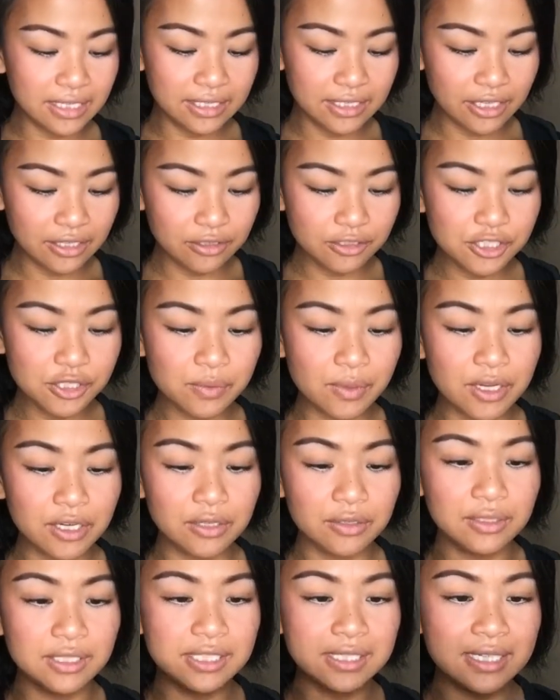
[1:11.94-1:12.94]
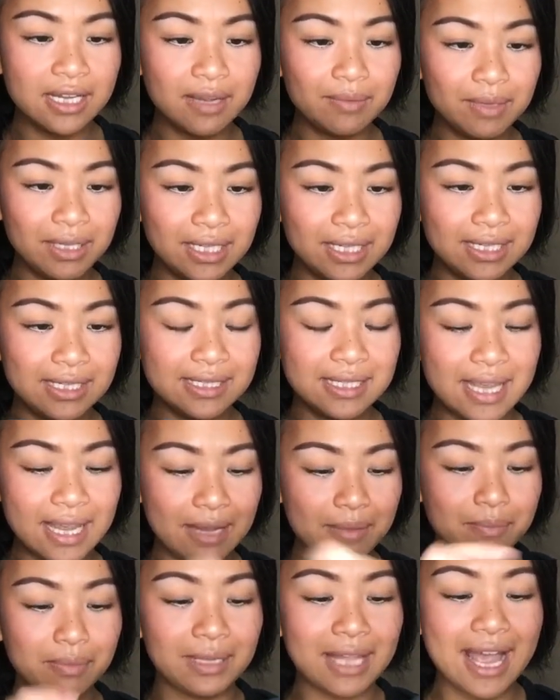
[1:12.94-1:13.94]
Another sweater, this time it is
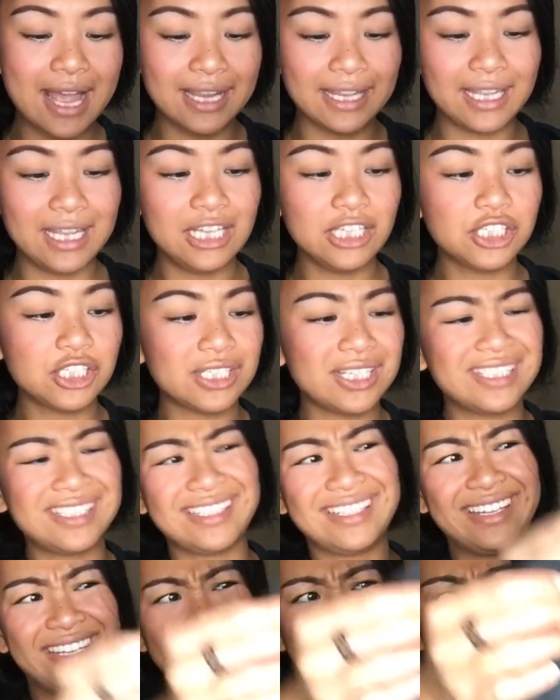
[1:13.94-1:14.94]
a black it's an